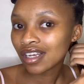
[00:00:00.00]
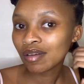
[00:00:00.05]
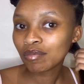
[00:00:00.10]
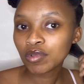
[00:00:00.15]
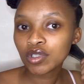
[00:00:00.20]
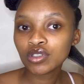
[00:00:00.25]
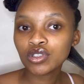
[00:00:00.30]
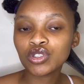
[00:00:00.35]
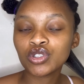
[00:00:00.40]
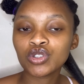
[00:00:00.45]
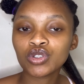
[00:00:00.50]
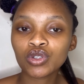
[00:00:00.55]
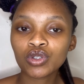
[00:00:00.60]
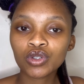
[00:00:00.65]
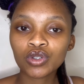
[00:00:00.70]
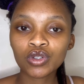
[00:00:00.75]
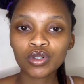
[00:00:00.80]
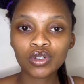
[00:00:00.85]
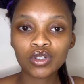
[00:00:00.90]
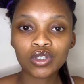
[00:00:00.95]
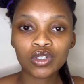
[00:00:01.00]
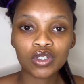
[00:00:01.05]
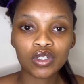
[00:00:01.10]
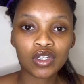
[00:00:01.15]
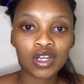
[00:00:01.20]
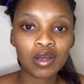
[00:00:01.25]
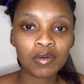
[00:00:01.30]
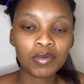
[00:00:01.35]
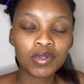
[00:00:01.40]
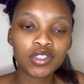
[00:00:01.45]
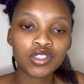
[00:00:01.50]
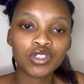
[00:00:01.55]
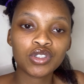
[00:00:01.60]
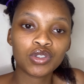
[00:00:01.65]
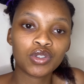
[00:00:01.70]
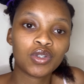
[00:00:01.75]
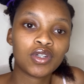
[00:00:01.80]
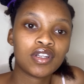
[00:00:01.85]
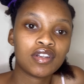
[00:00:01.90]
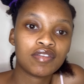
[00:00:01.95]
I'm not sure I'm not
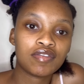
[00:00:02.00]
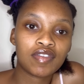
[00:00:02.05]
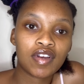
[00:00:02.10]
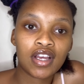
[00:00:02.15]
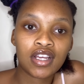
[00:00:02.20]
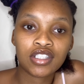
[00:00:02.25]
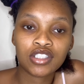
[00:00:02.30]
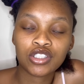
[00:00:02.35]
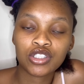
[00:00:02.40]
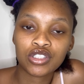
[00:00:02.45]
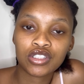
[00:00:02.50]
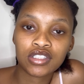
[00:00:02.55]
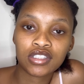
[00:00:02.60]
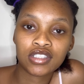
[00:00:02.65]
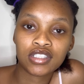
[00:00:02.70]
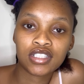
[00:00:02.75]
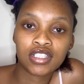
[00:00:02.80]
sure if I should